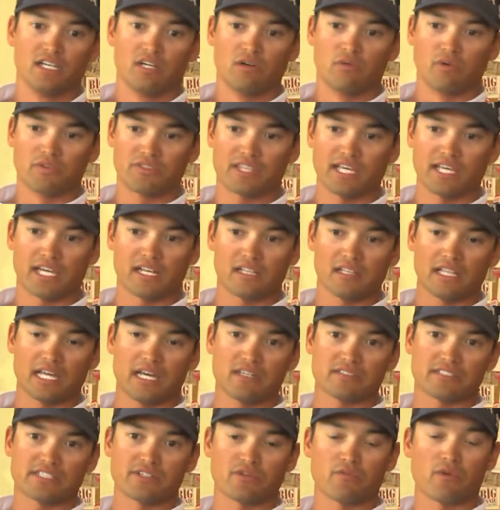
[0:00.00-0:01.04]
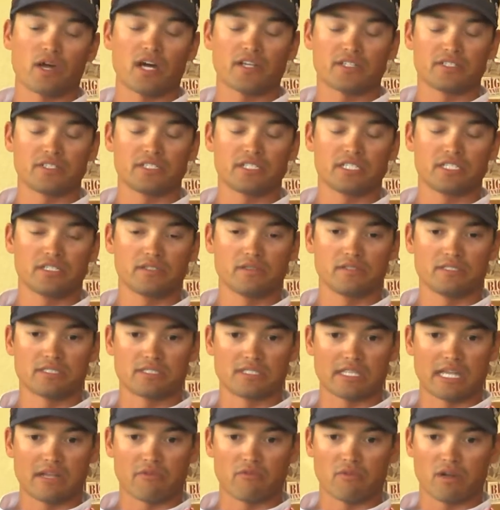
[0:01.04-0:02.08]
What that allows your rod to do is
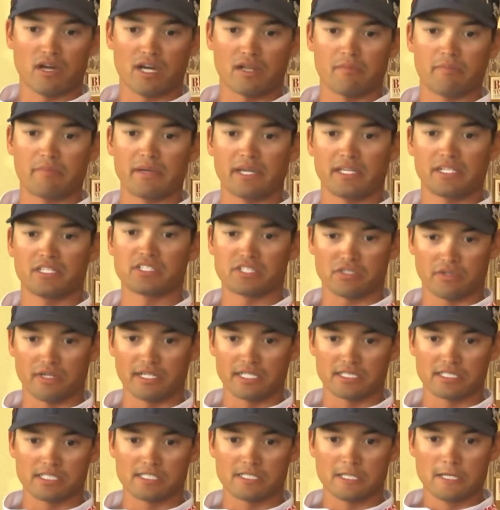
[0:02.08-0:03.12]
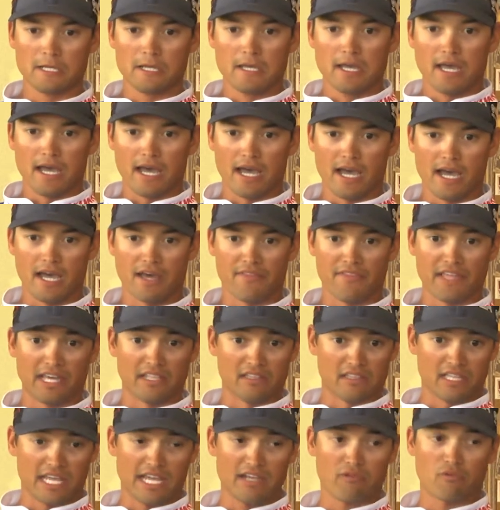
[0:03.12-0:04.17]
that rod penetrates
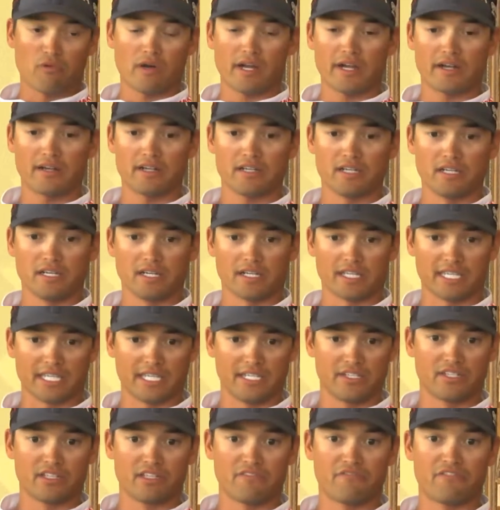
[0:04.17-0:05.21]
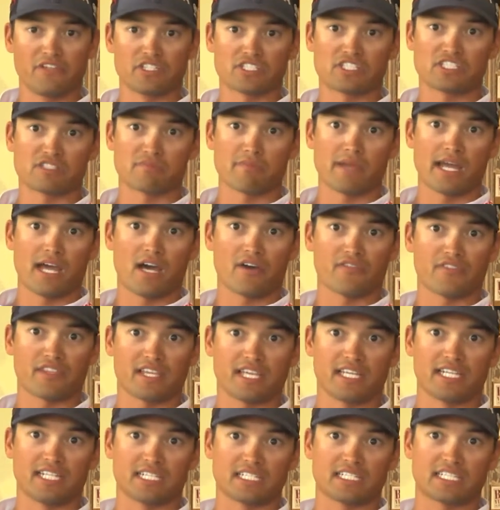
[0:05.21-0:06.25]
that light wire hook into the fish's mouth,
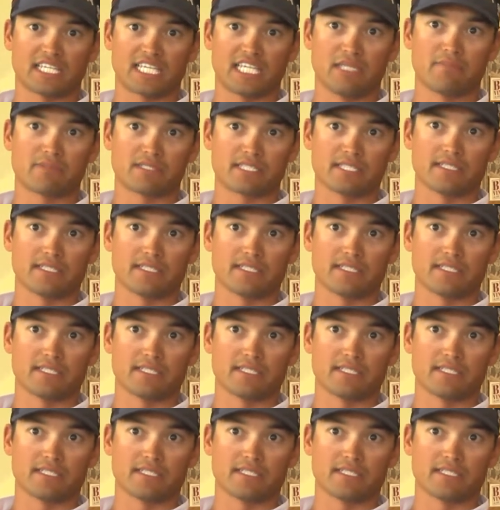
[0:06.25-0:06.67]
and it keeps